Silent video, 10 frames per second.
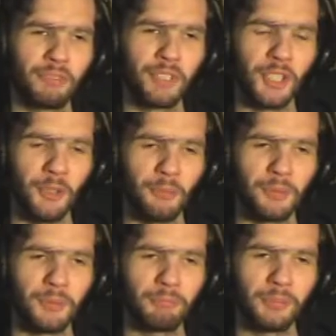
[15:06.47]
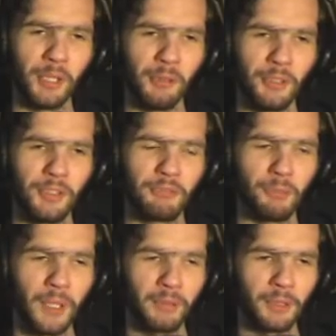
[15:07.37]
soup, juice,
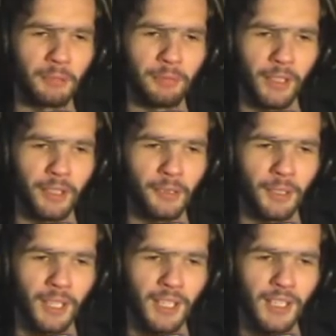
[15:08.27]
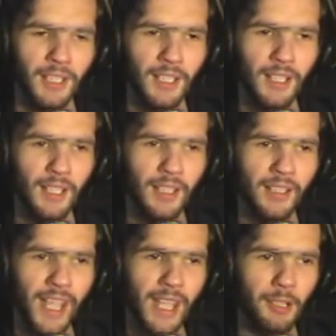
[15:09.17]
whatever you can fucking call it.
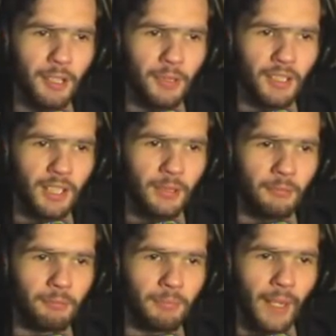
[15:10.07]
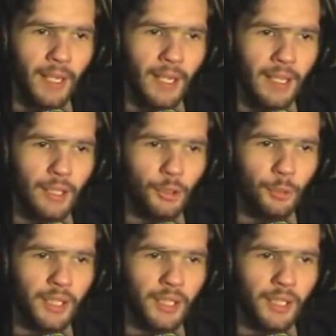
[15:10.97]
Yay, we can go back into